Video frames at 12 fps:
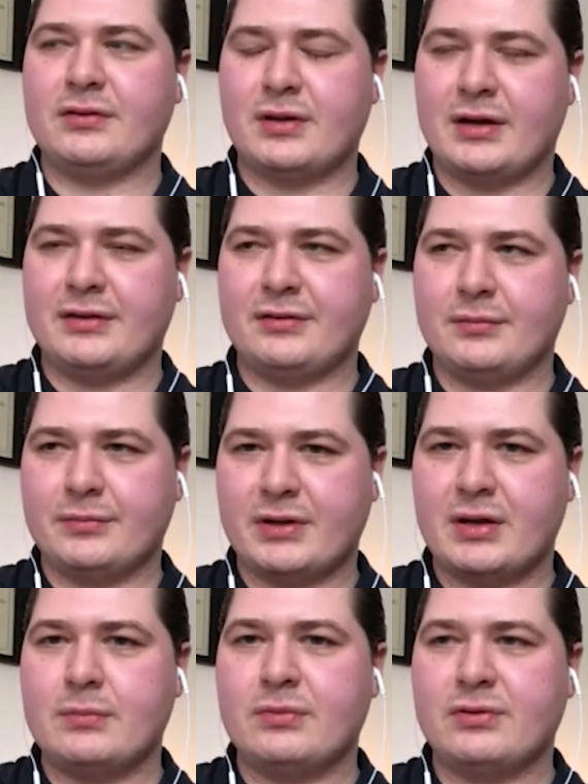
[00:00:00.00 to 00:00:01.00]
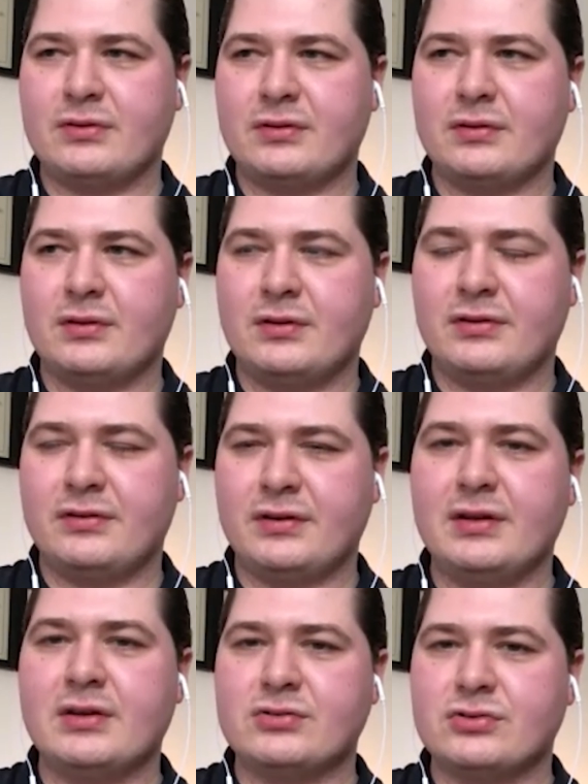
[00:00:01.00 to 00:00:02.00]
I sometimes
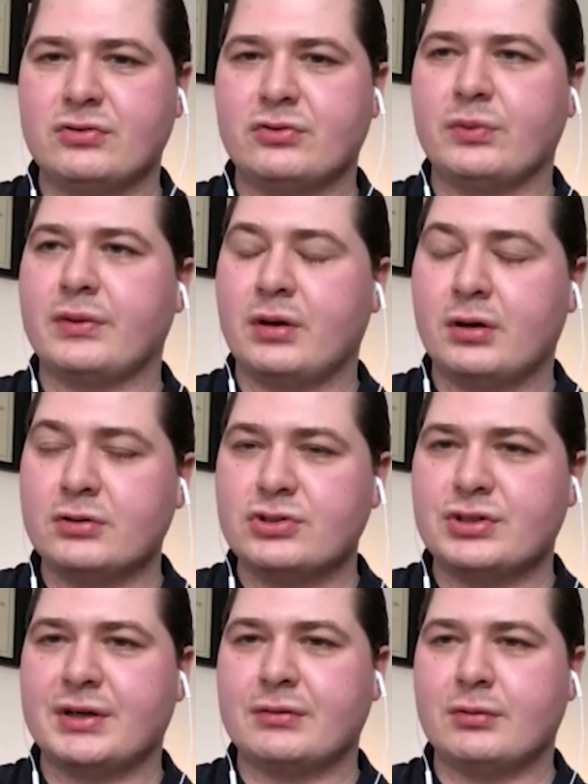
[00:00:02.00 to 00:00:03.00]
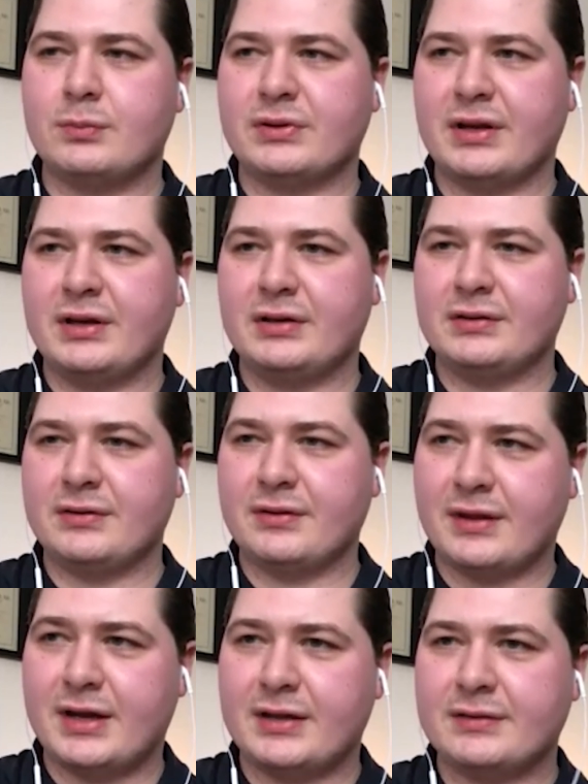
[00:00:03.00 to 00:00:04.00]
see issues with the heart chakra pertaining to
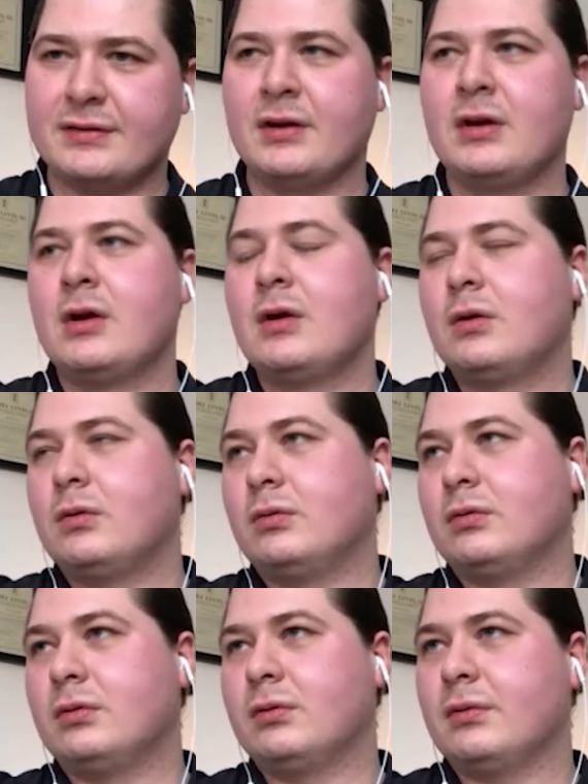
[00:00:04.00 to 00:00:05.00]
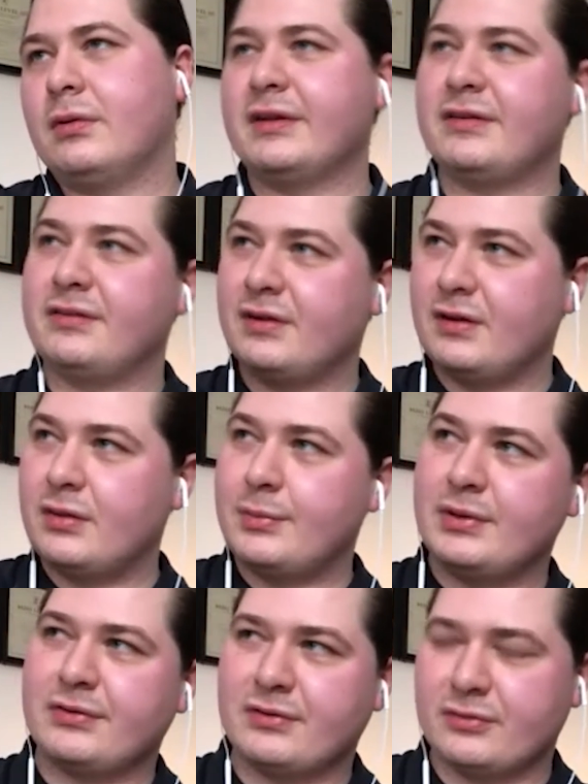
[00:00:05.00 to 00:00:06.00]
that. Or let's say the
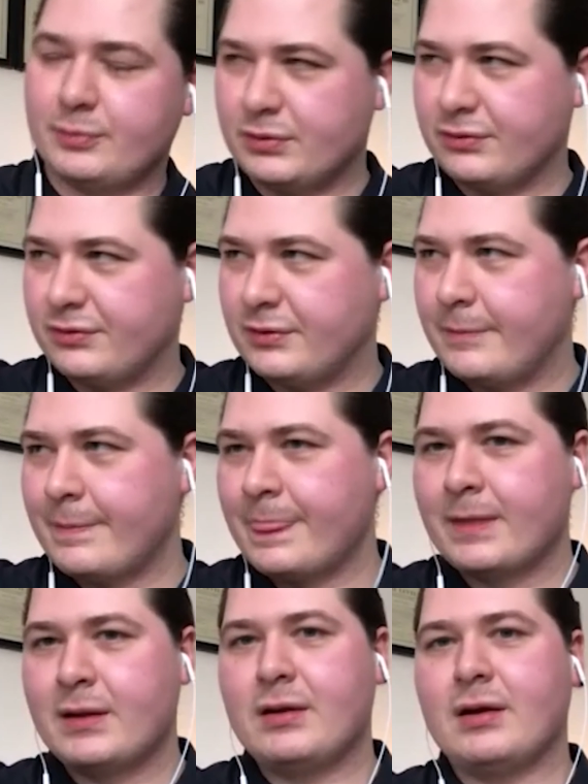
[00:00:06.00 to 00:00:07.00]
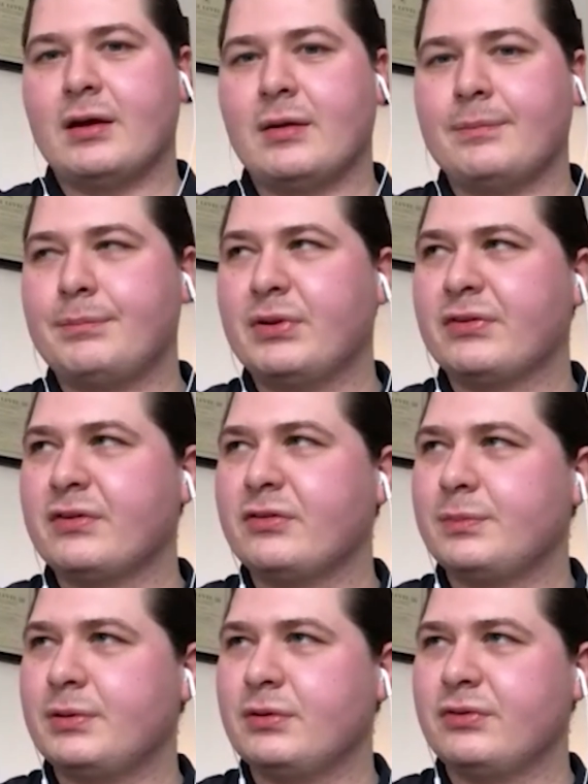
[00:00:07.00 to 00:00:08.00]
business person. Business
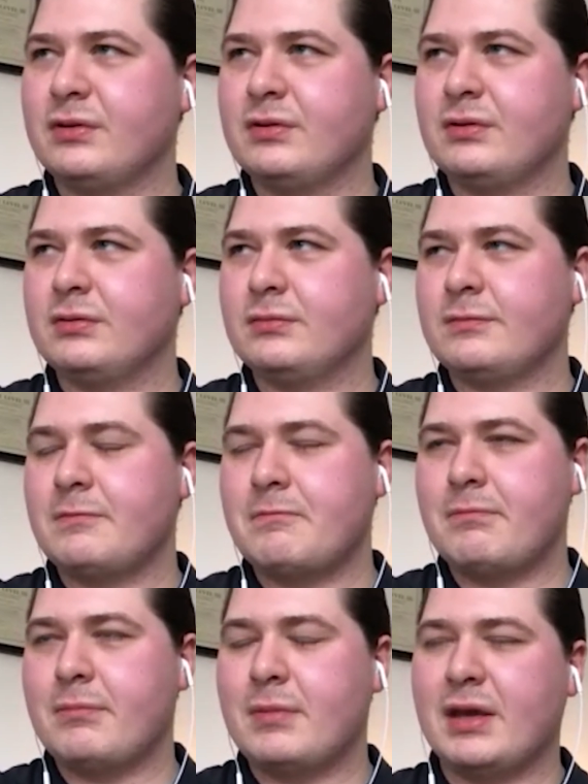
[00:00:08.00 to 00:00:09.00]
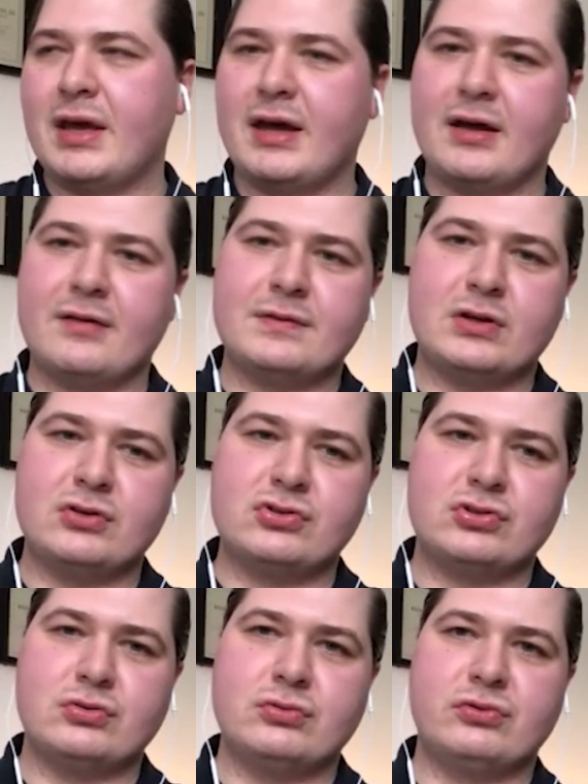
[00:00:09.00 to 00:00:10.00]
person may have
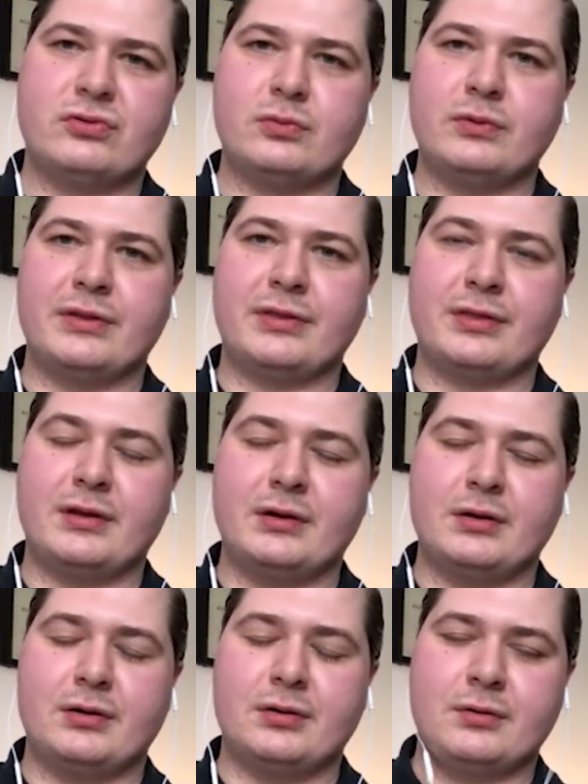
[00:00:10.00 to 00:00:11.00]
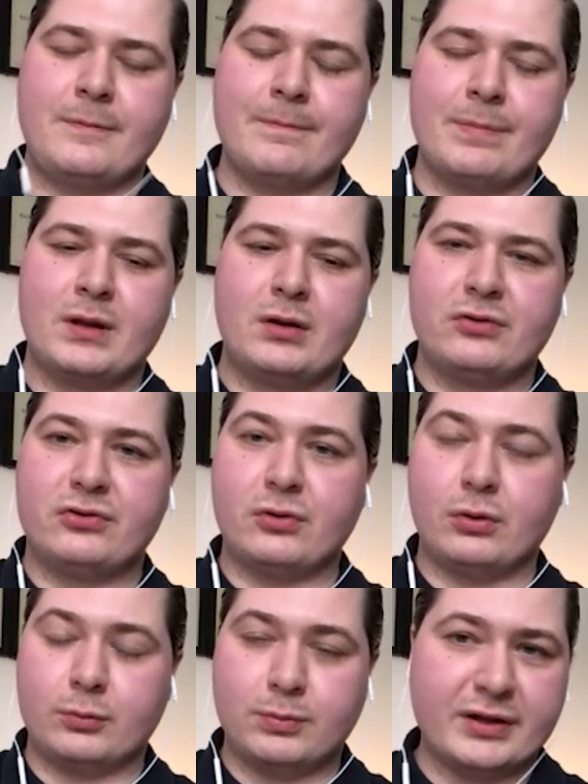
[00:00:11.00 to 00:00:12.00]
issues with their
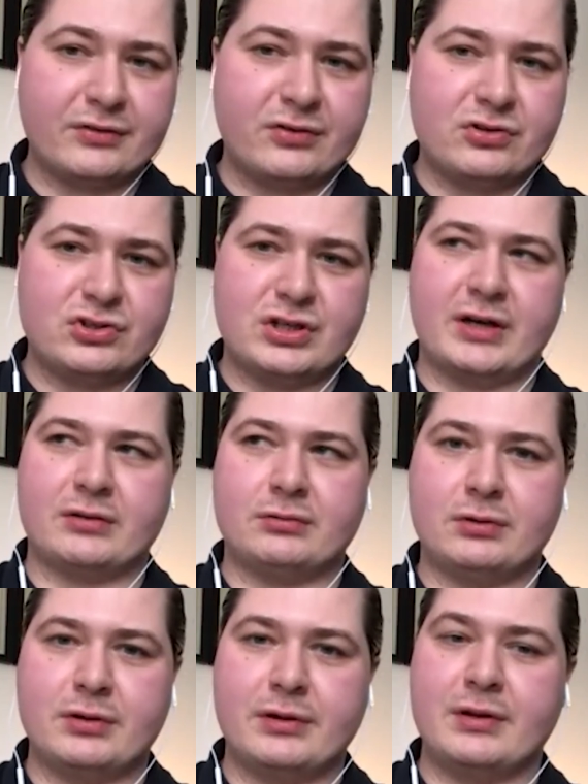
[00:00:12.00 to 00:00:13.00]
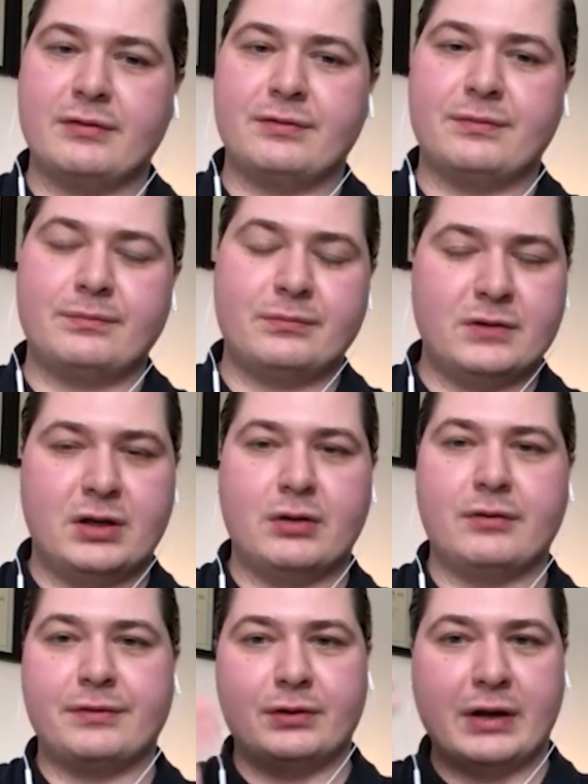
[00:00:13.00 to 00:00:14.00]
solar plexus chakra if
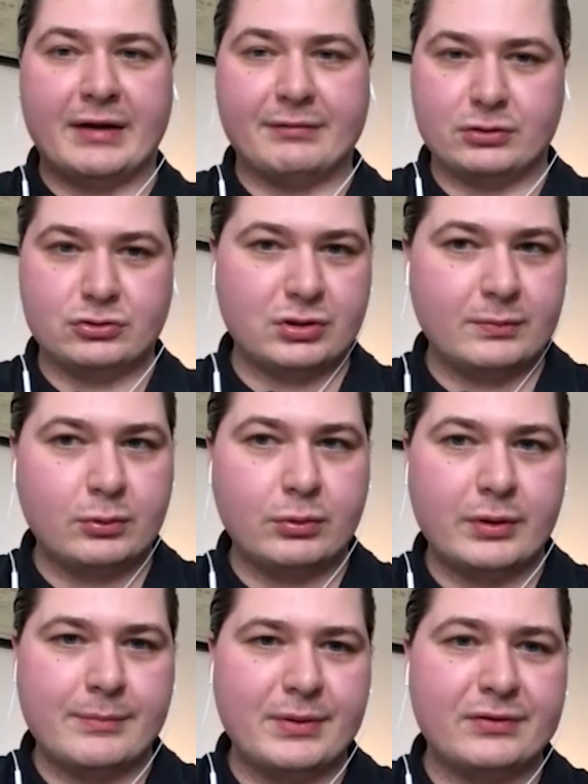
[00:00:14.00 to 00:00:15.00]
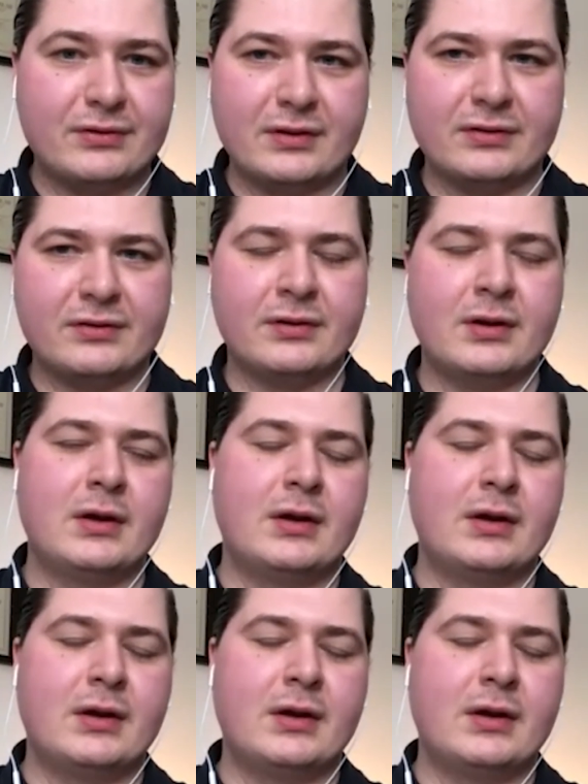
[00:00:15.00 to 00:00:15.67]
they're having trouble in business,